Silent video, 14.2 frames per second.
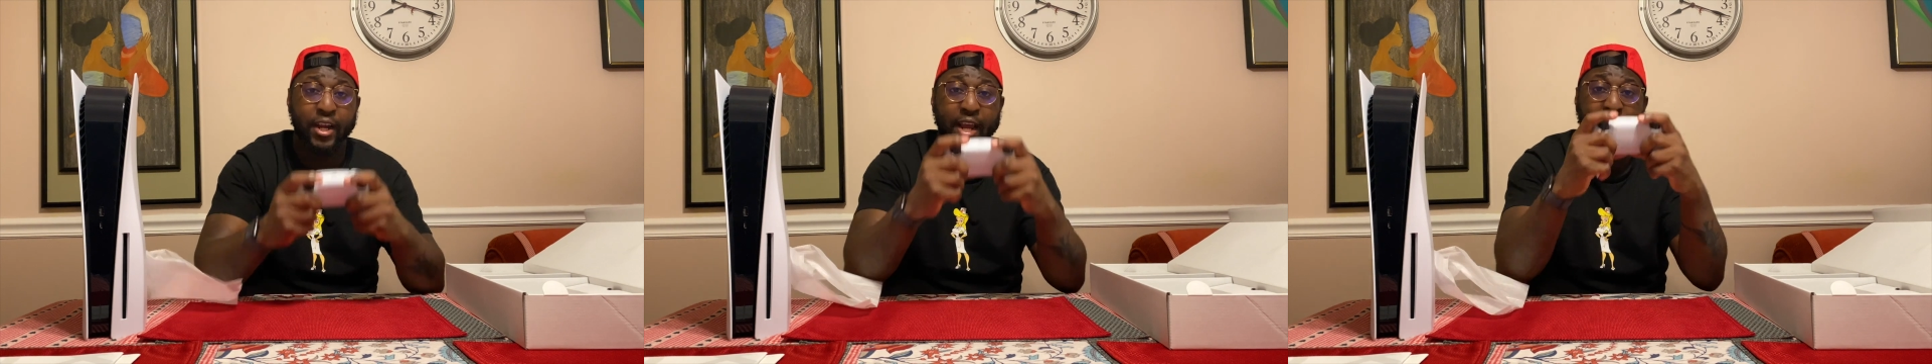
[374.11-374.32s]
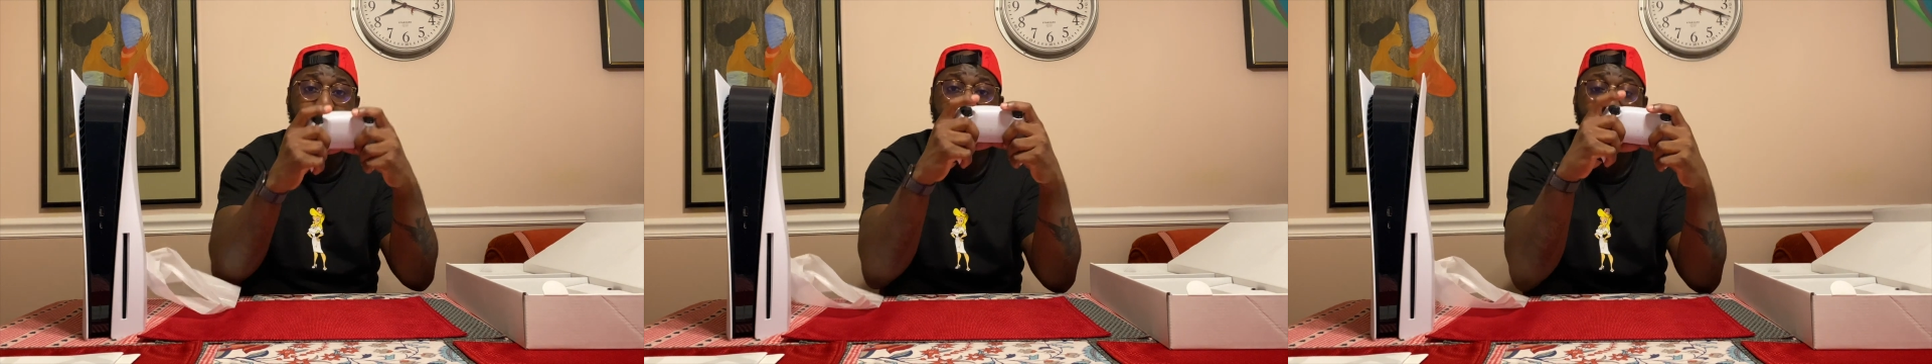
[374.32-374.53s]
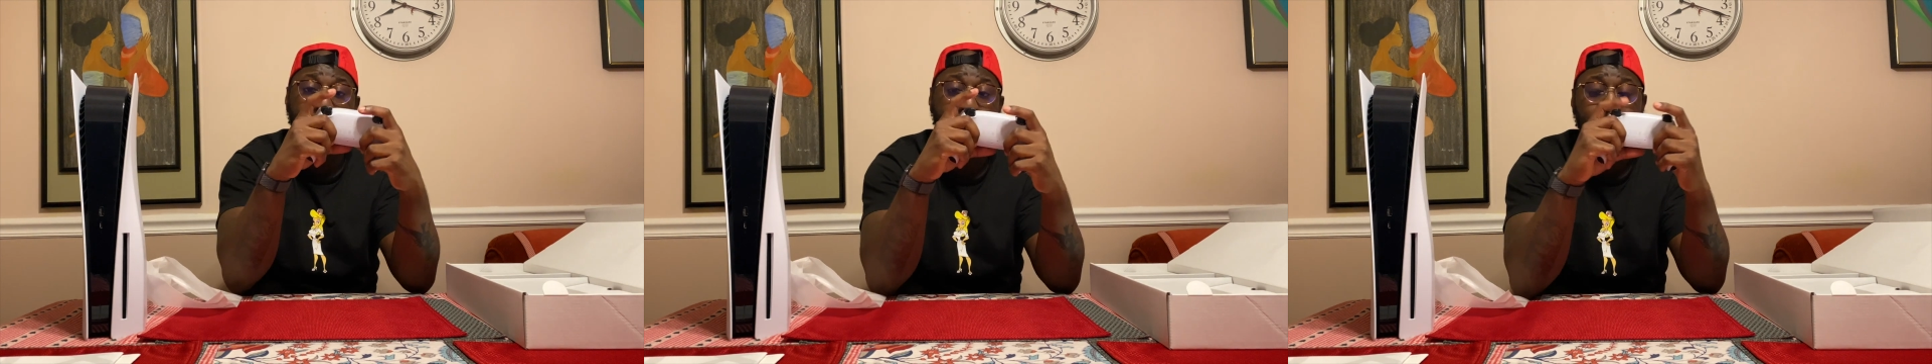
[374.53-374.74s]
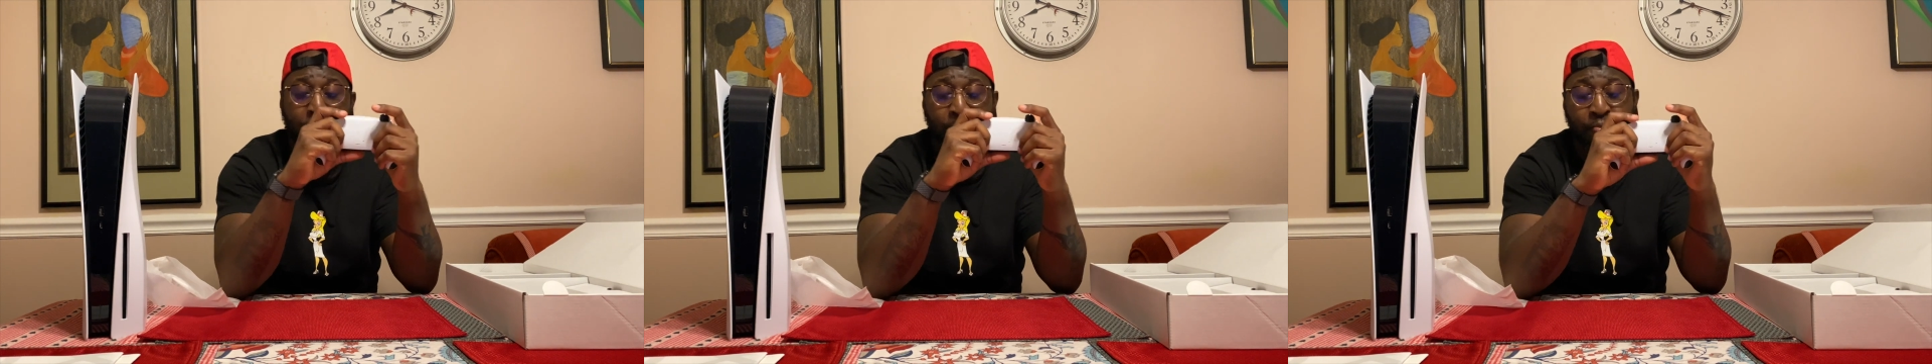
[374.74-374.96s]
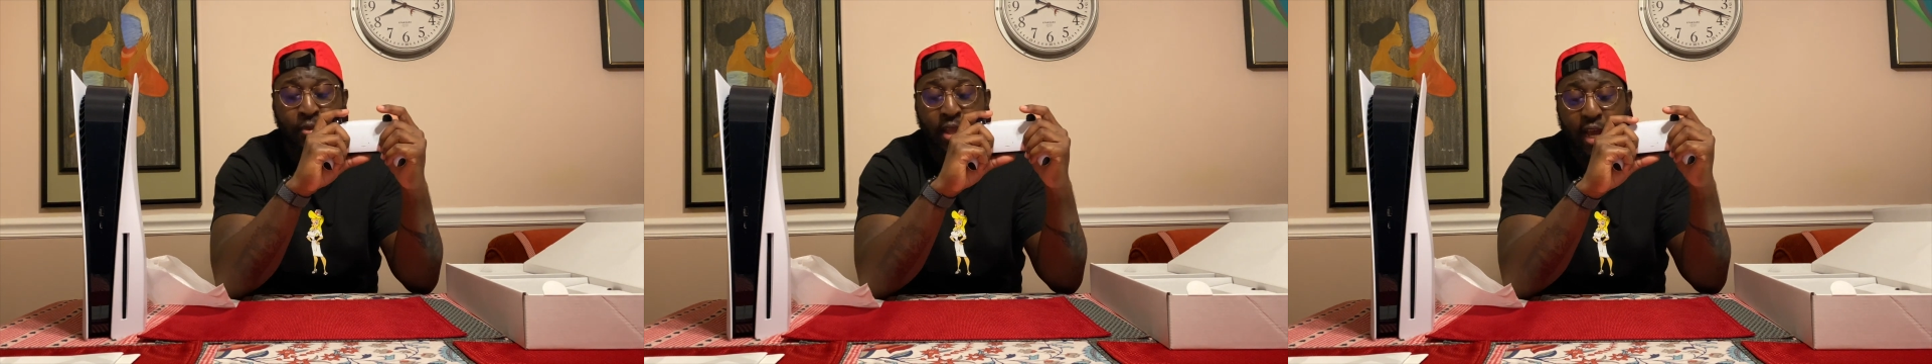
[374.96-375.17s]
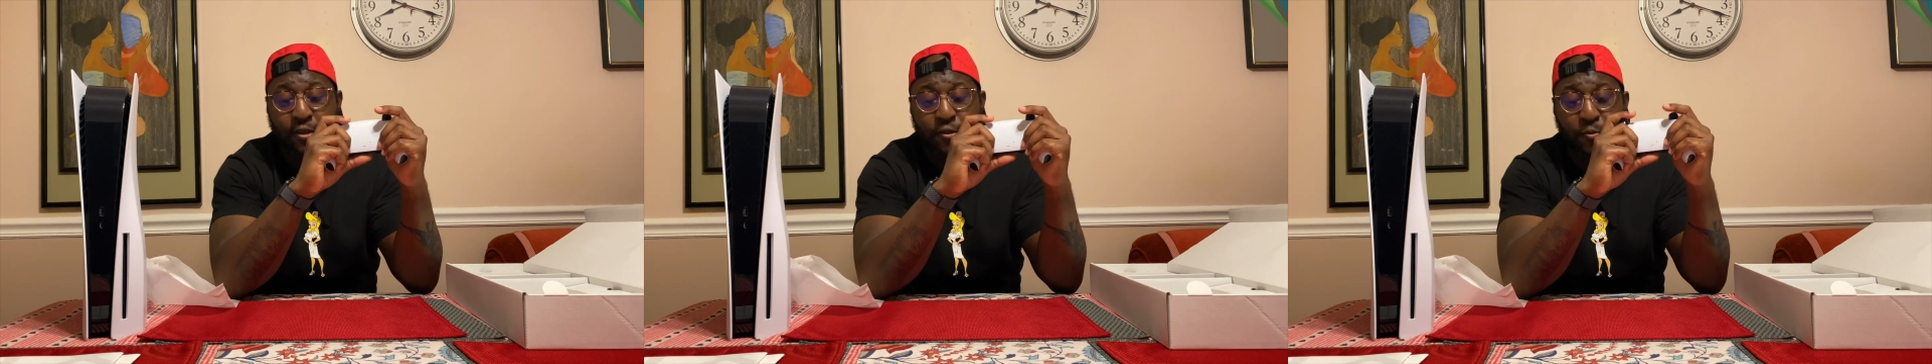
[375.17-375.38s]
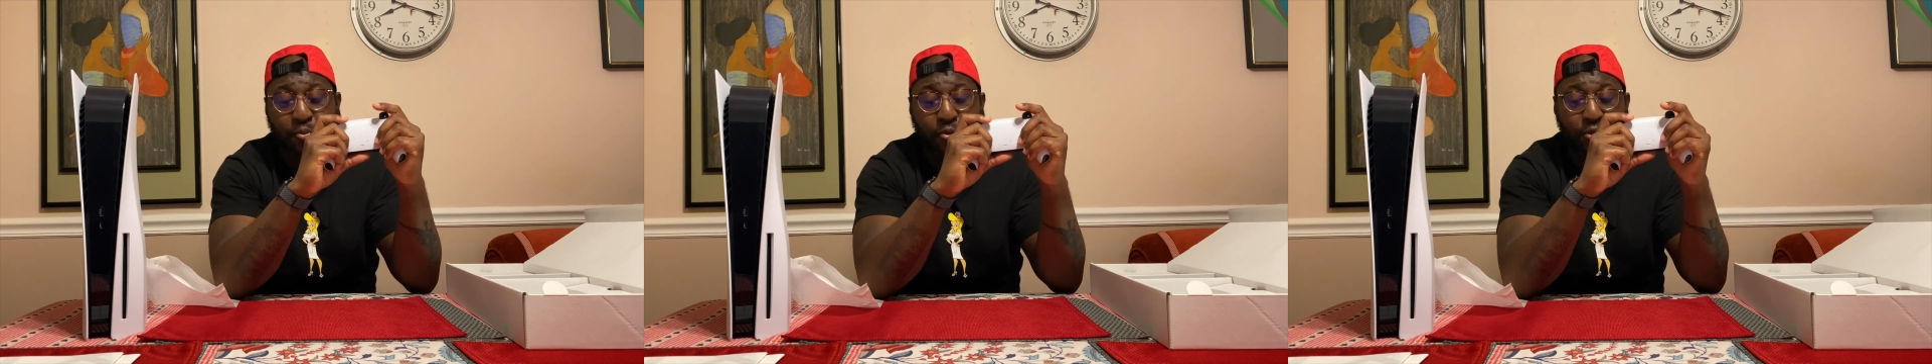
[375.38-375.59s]
arrow, as
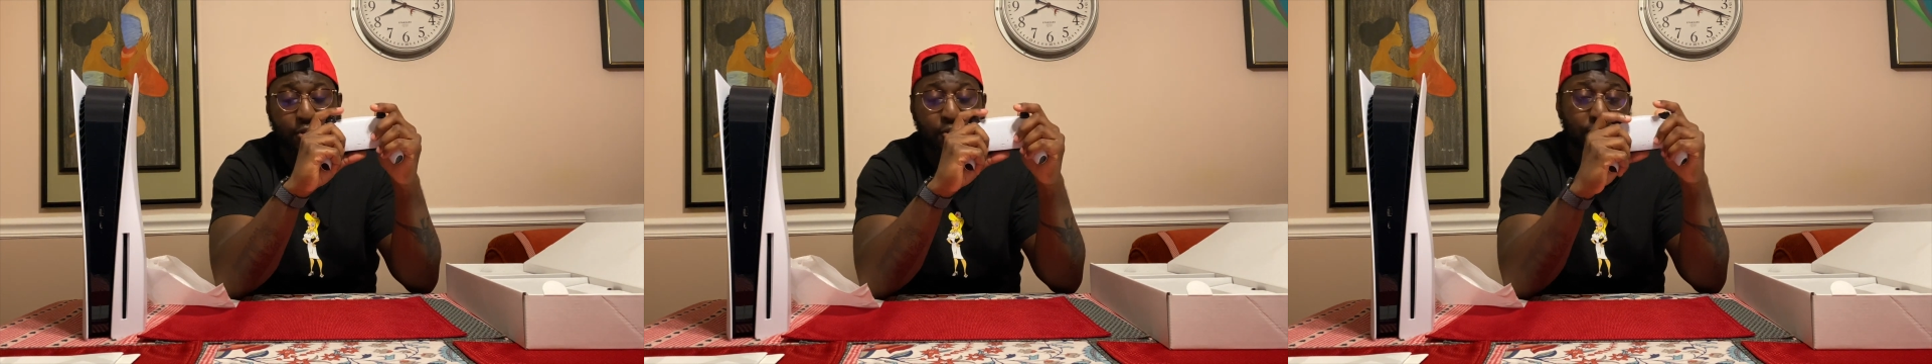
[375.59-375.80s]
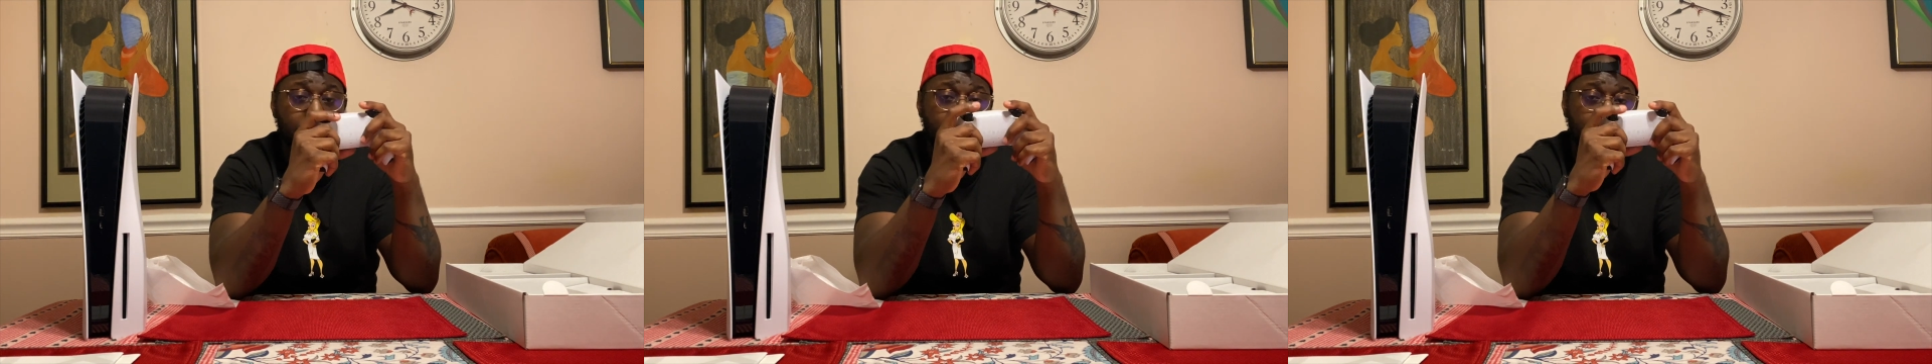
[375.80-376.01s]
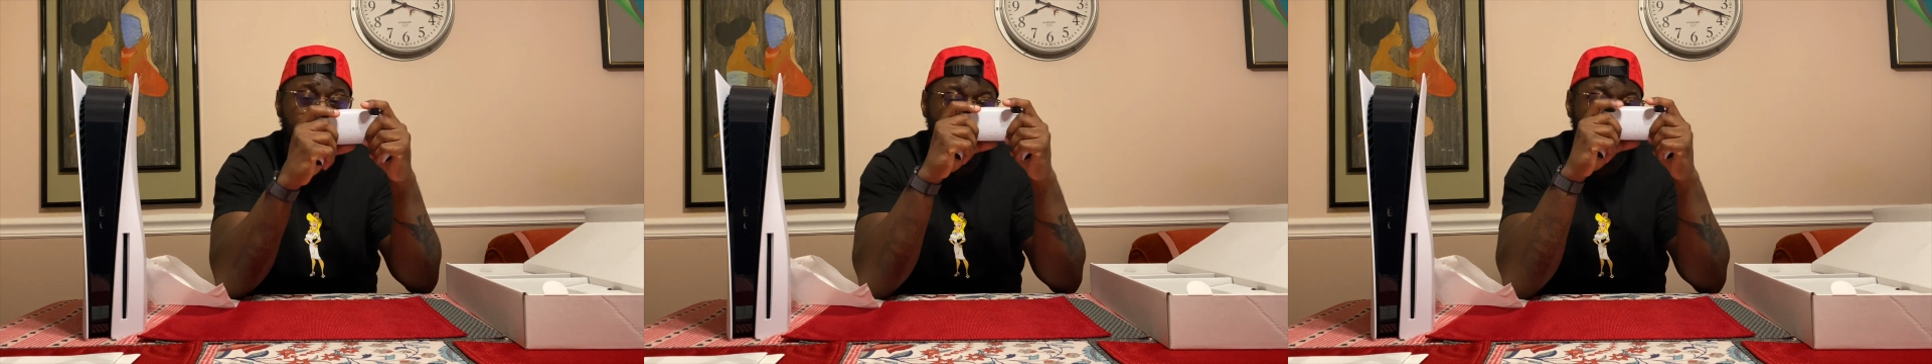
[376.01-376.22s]
you pull the trigger, you'll